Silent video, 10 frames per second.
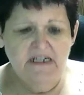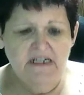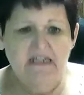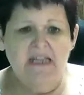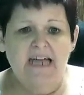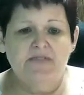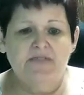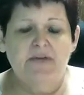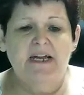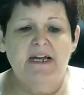last
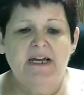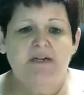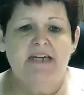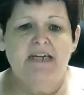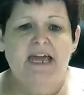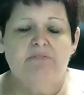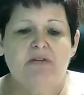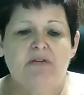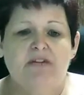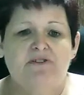week I went and had
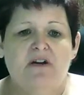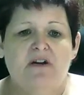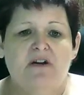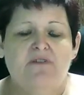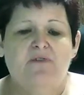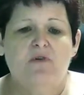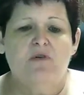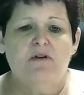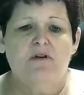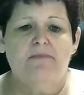blood drawn
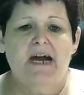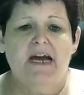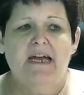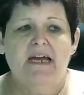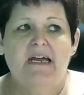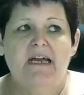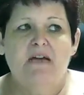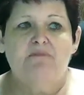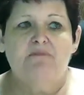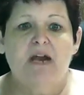for my
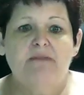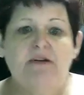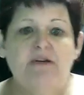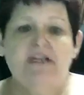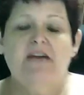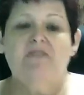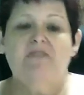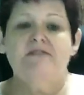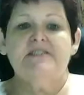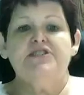primary care
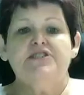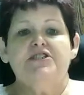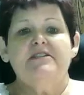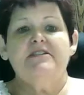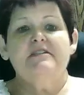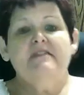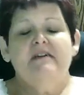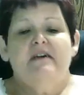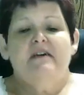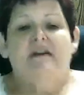physician.
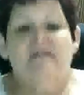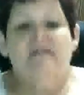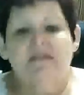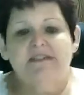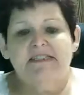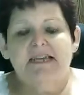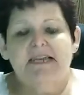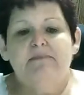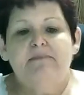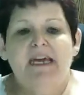The
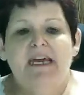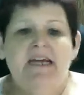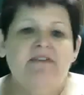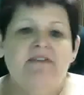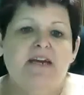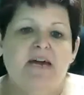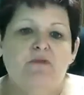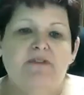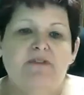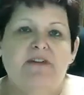same day that I
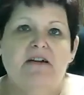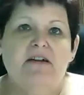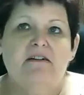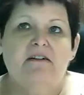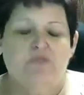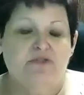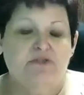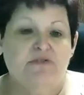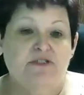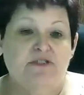went there, which
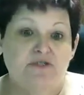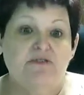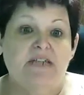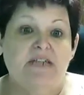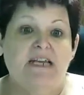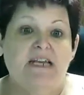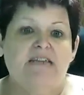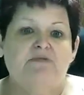was Tuesday last